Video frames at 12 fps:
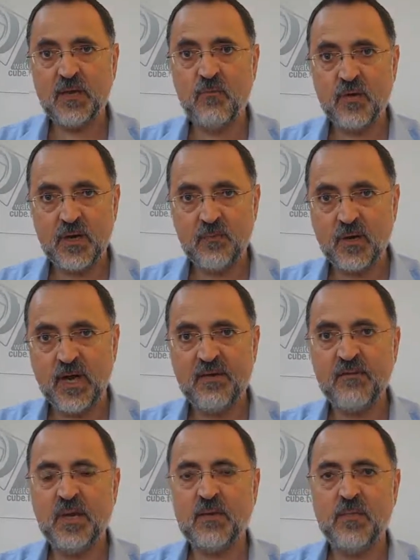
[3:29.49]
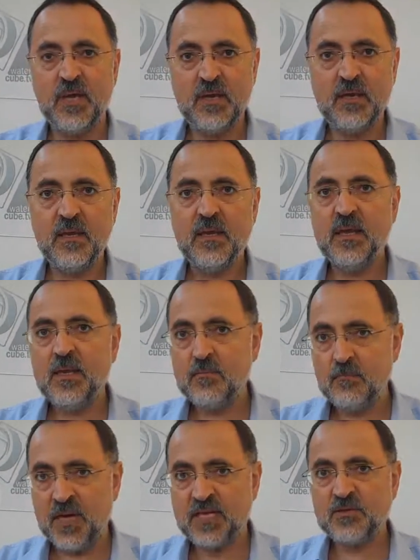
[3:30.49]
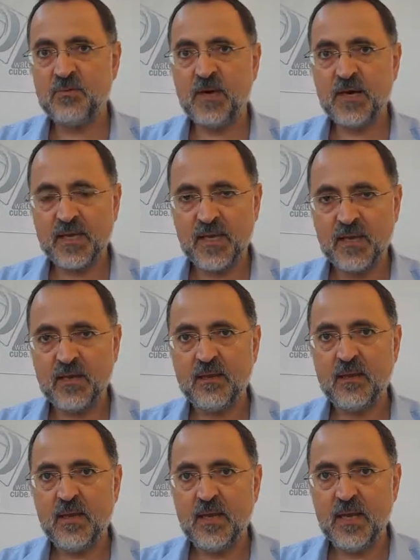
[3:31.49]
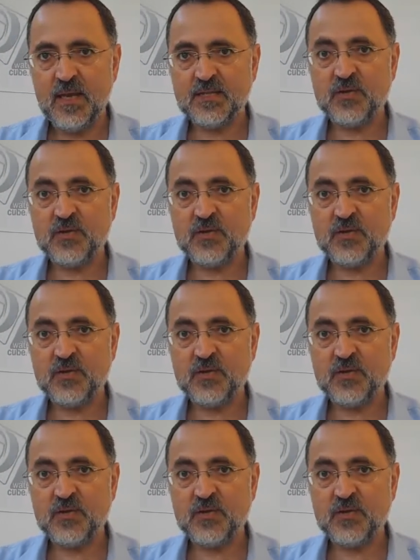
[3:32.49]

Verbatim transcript: We're we're having a big benchmarking, uh,